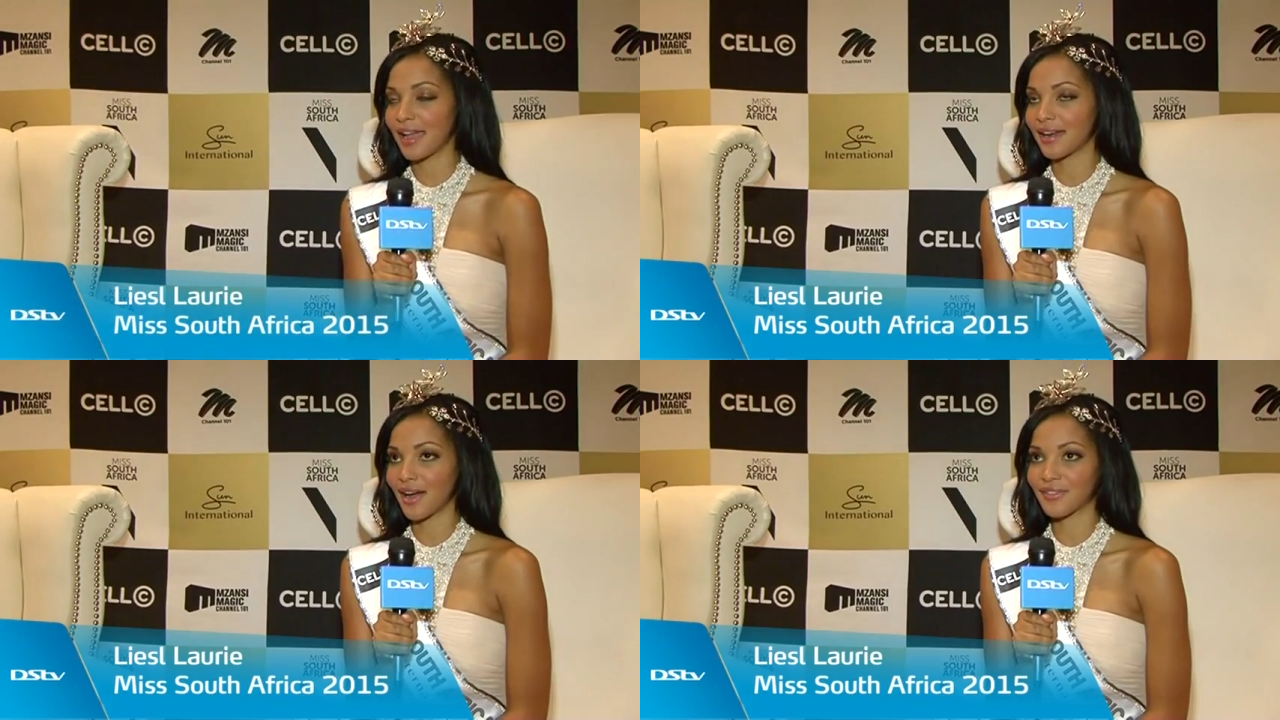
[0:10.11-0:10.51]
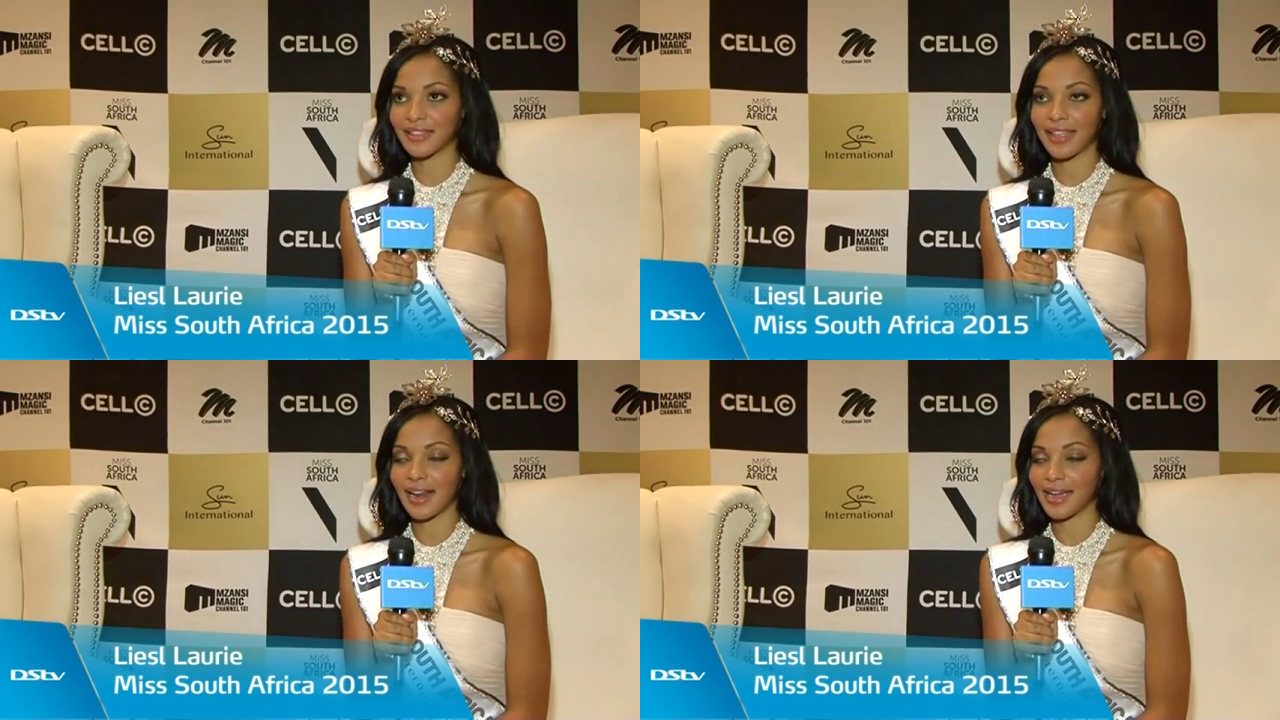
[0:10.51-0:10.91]
And
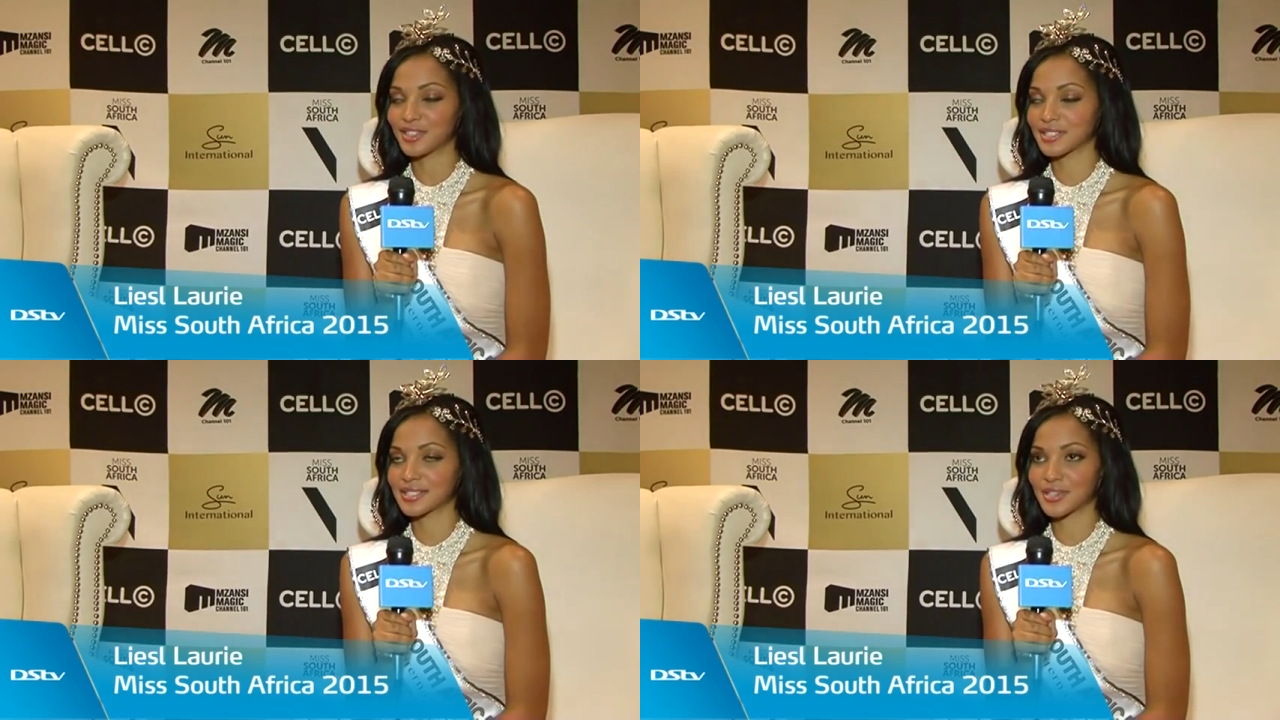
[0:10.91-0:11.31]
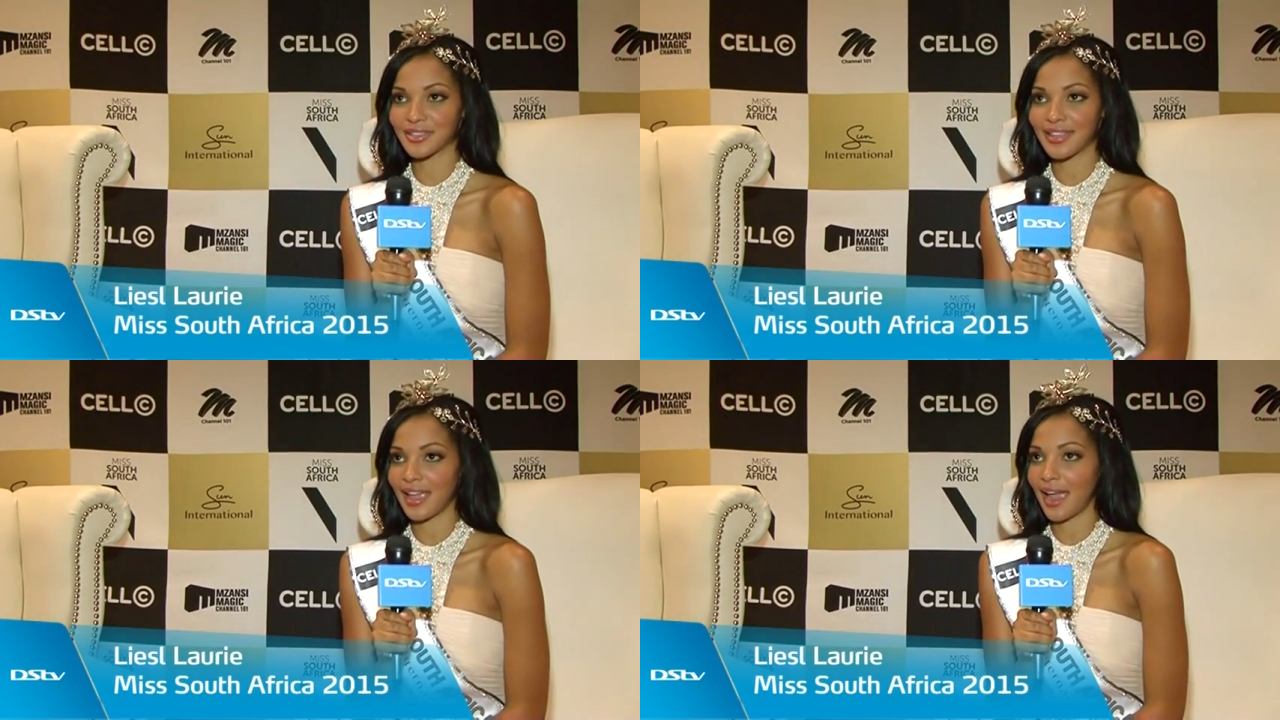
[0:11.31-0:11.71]
after that, I just
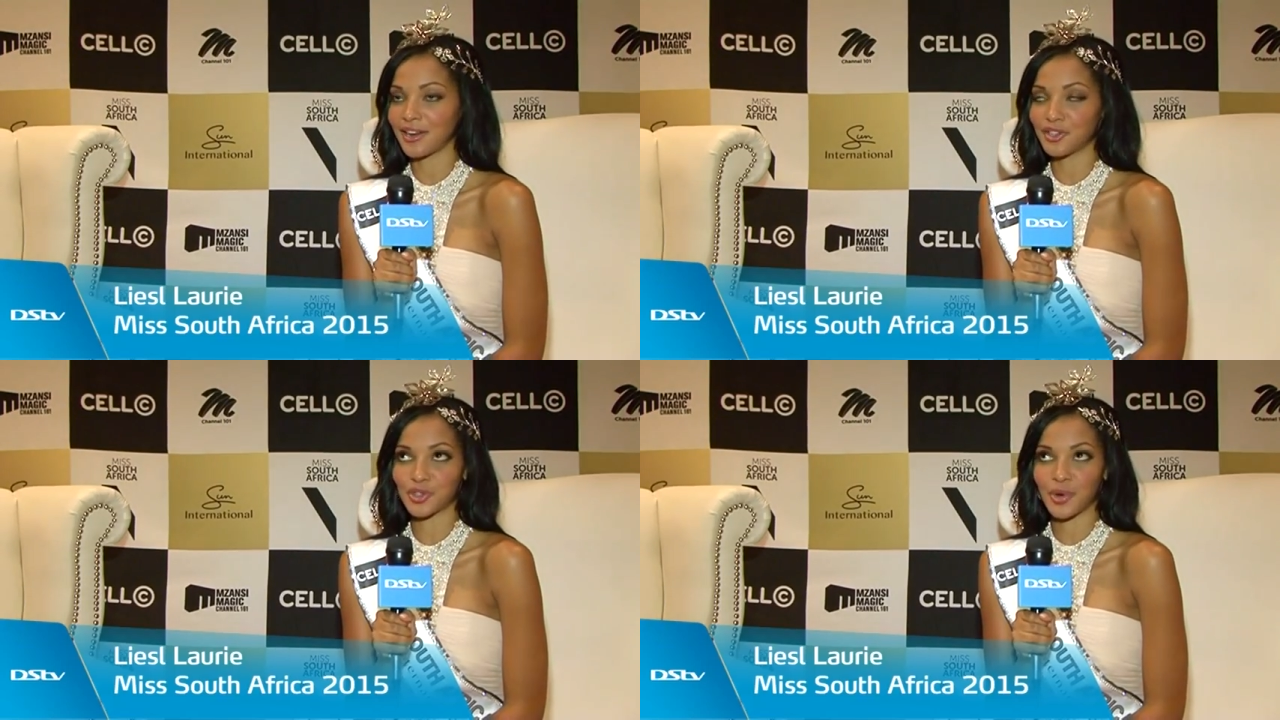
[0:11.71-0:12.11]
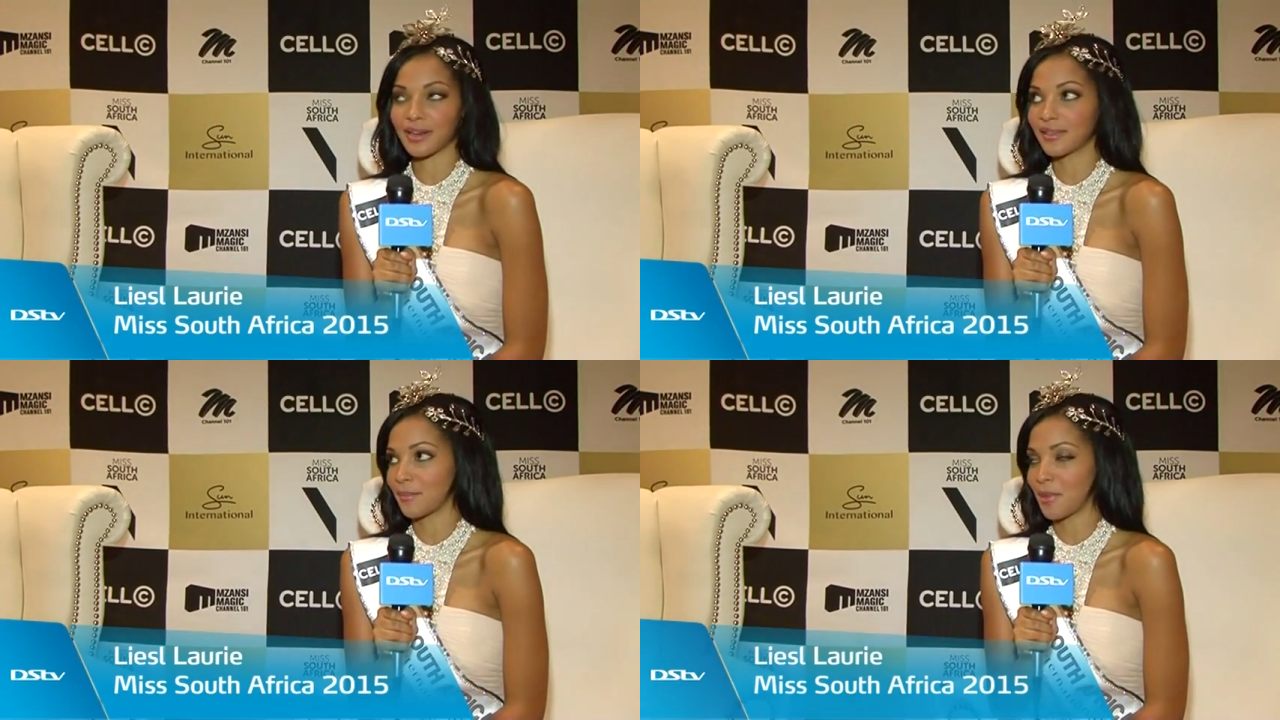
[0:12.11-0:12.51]
stood there and
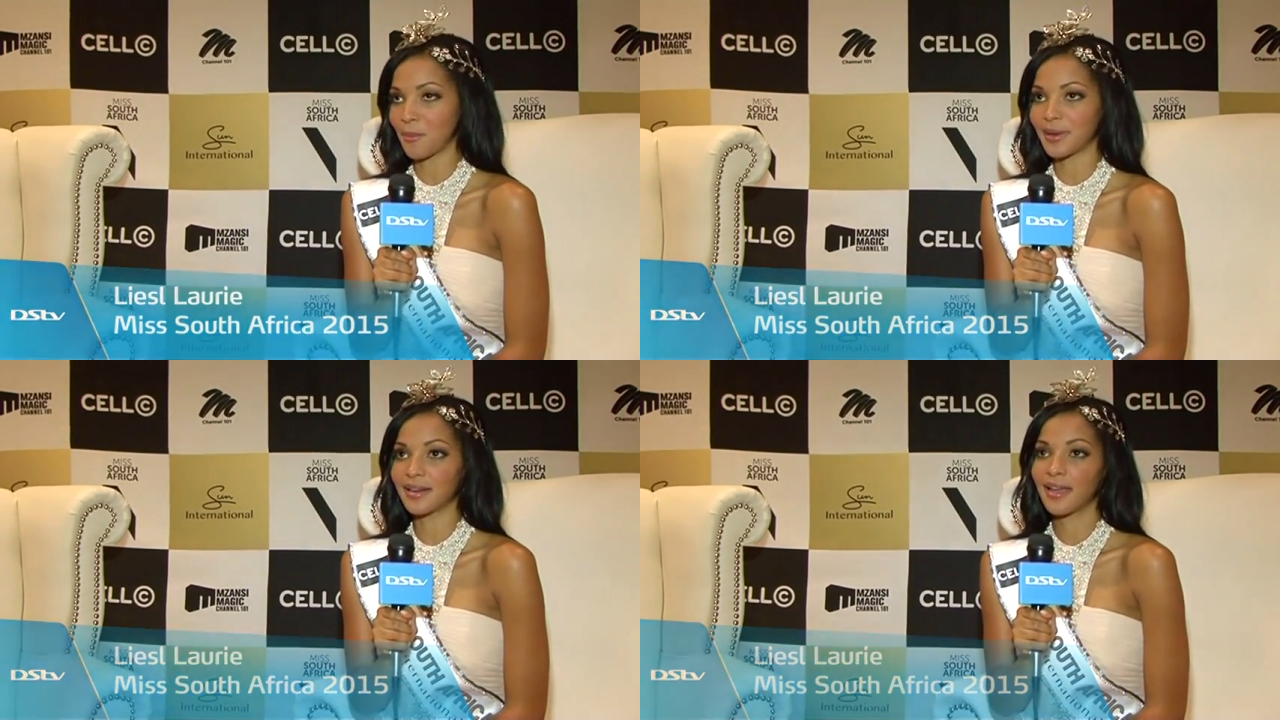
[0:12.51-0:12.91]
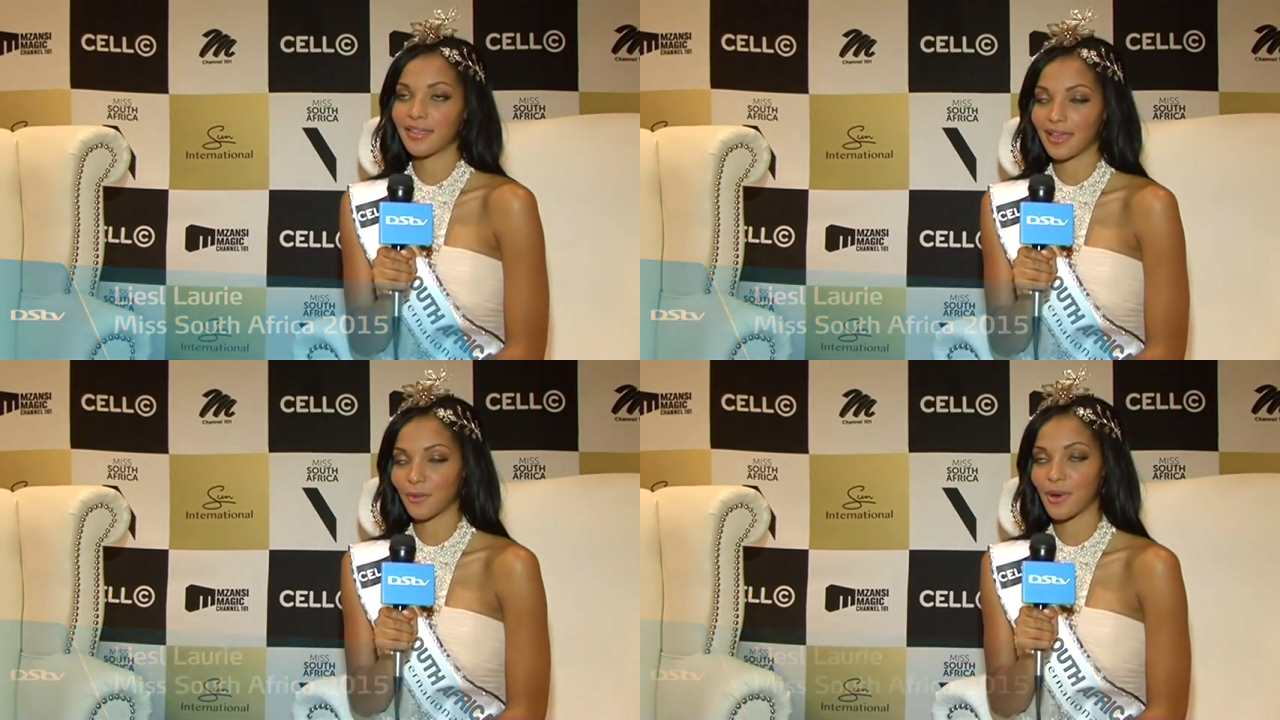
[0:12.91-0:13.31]
enjoyed the moment
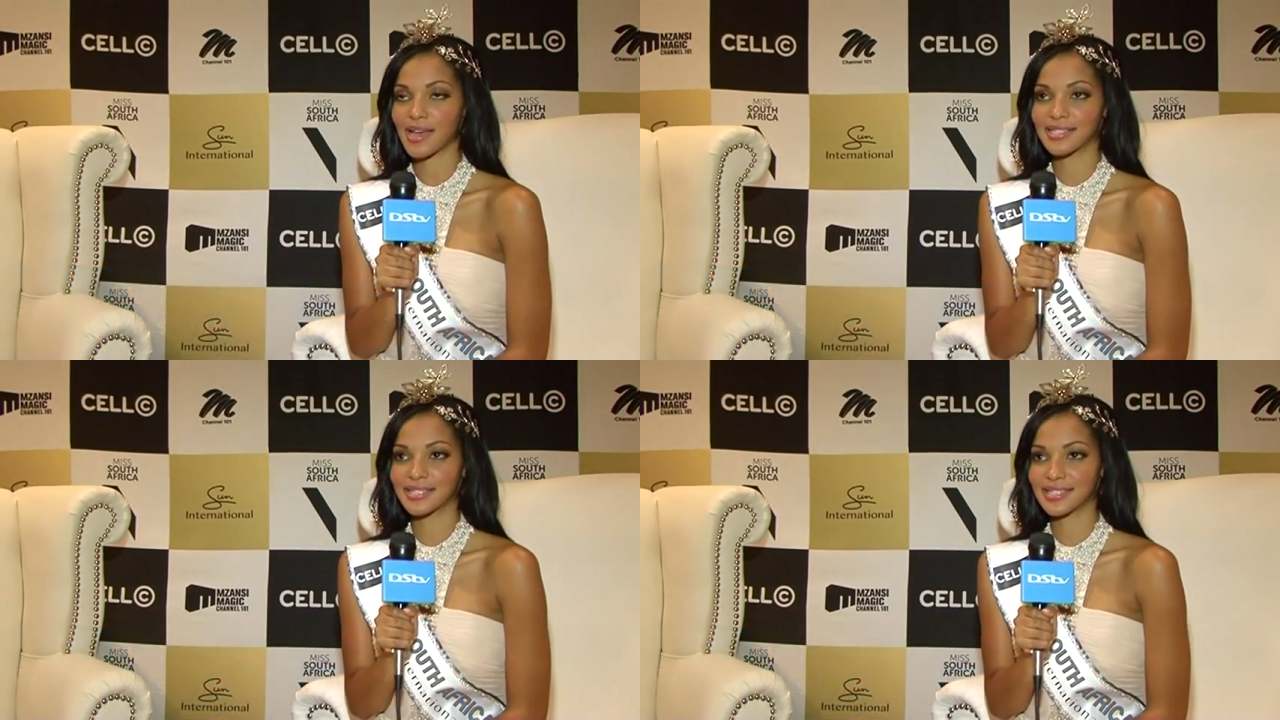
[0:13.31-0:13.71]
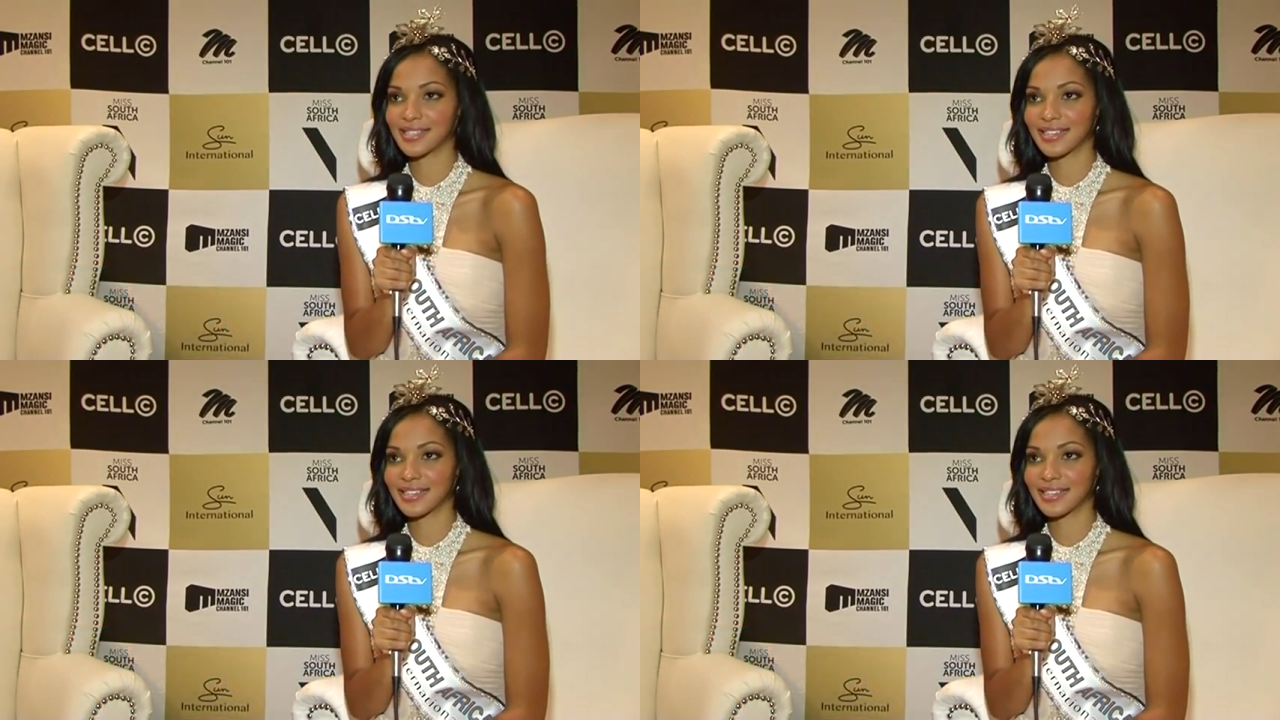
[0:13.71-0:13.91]
that was.